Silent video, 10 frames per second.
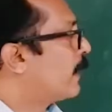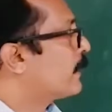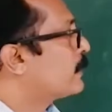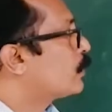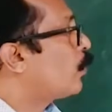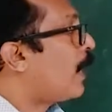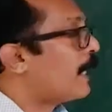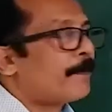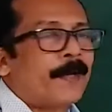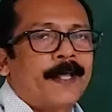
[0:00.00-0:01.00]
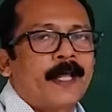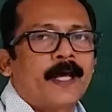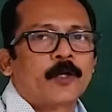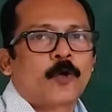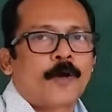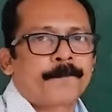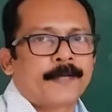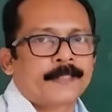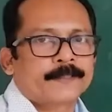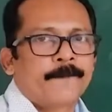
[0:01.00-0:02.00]
square planar
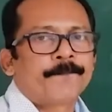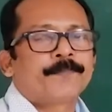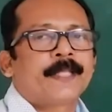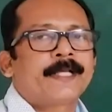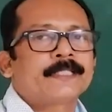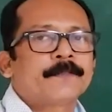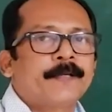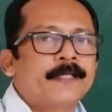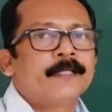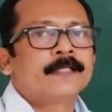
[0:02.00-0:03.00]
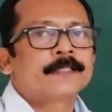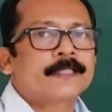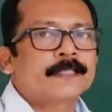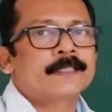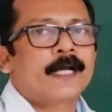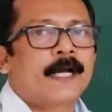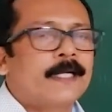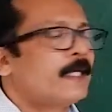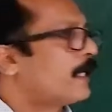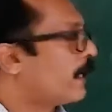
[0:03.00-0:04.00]
complex. They exhibit cis
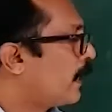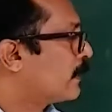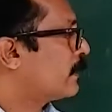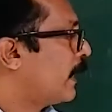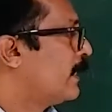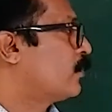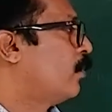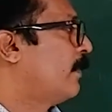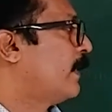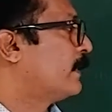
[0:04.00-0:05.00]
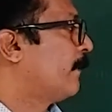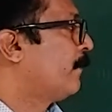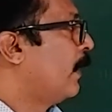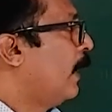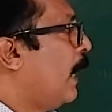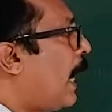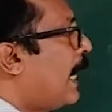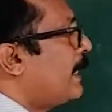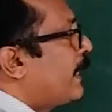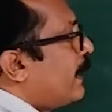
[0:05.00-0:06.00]
and trans isomerism.
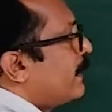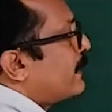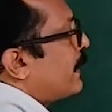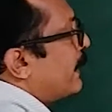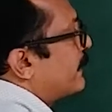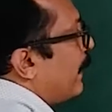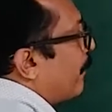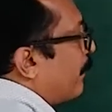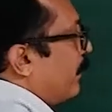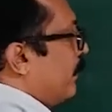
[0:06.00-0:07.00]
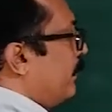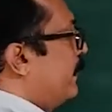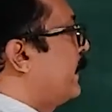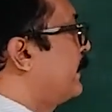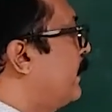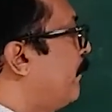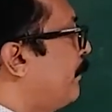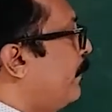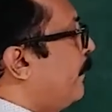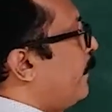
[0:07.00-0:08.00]
I'll take this example.
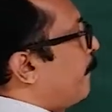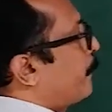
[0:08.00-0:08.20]
Now,